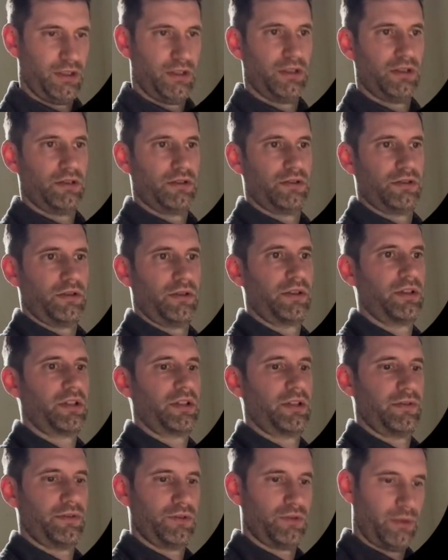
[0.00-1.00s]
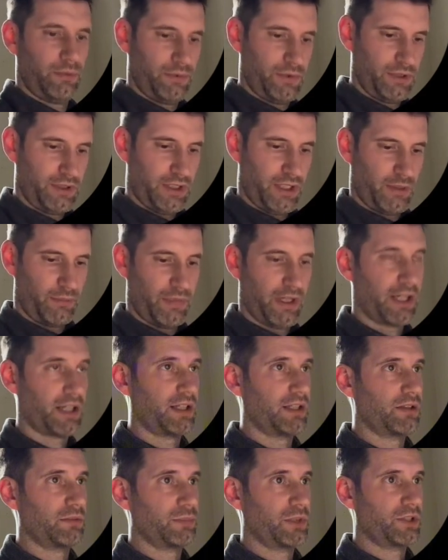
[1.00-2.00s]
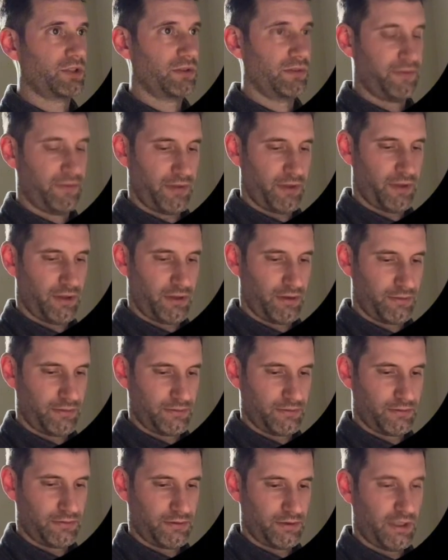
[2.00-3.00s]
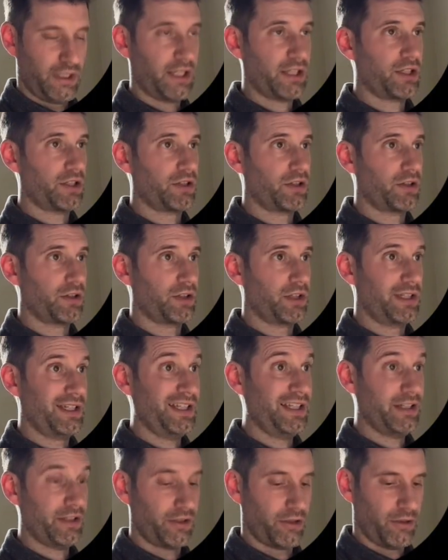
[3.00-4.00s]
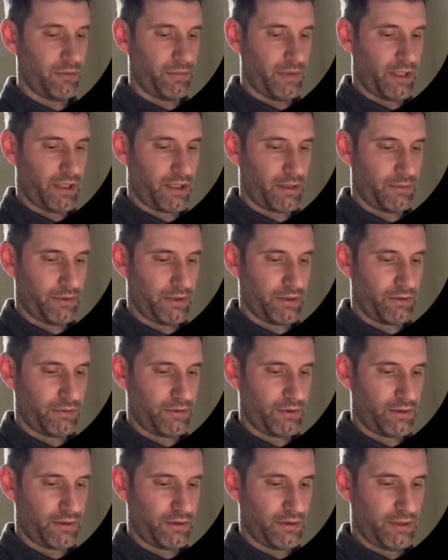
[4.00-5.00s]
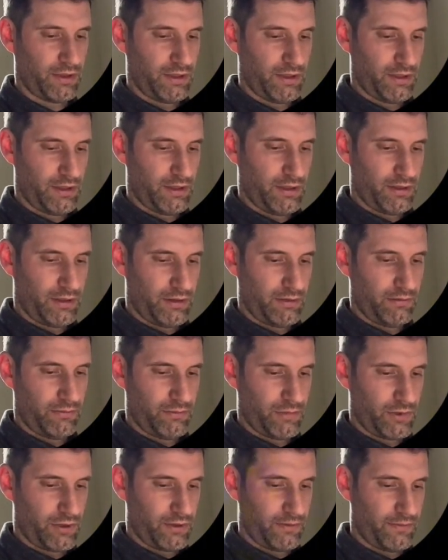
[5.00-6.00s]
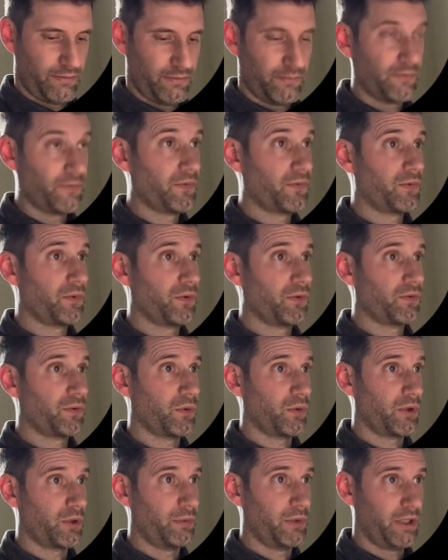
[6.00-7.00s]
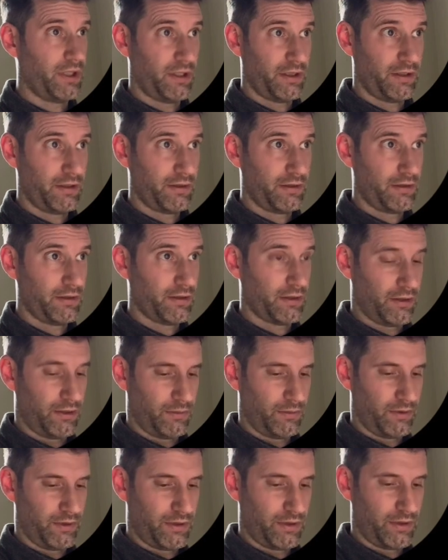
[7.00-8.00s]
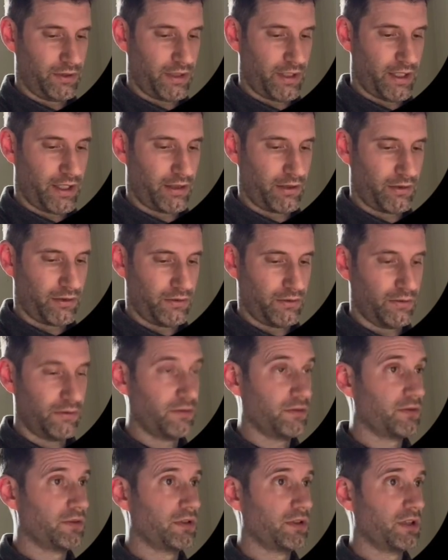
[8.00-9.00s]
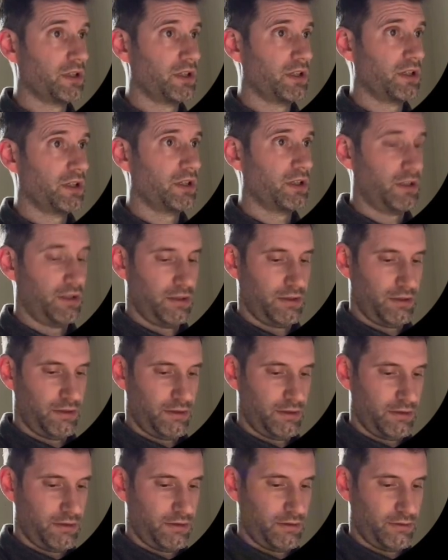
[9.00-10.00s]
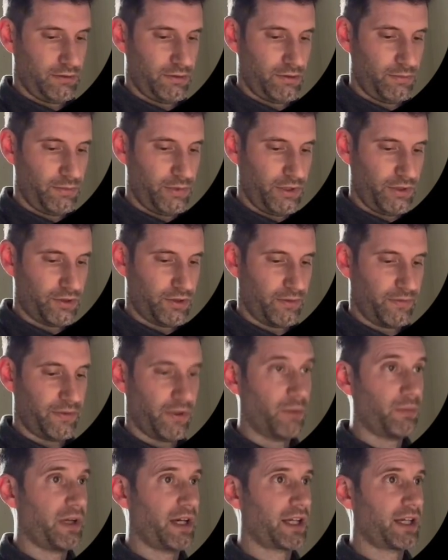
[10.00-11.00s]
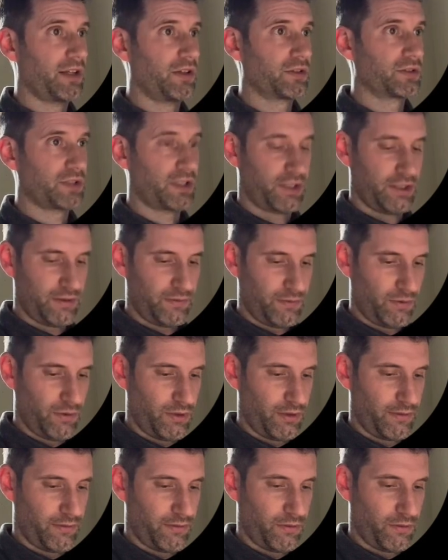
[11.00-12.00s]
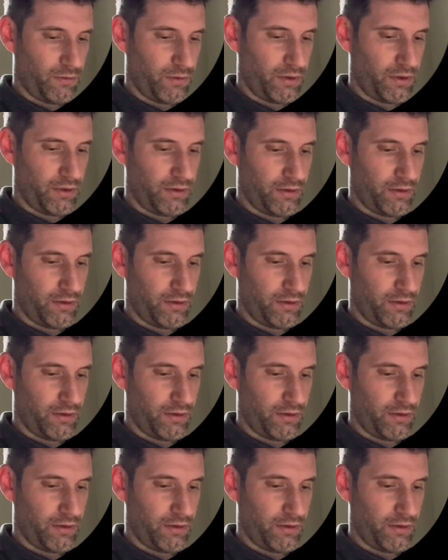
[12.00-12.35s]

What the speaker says: So I think I've swept his leg back a little bit too far. The leg can go, the knee can go back, but I don't want to bring the foot forward a bit. I don't want the ankle to be so far back it looks like he's falling forward.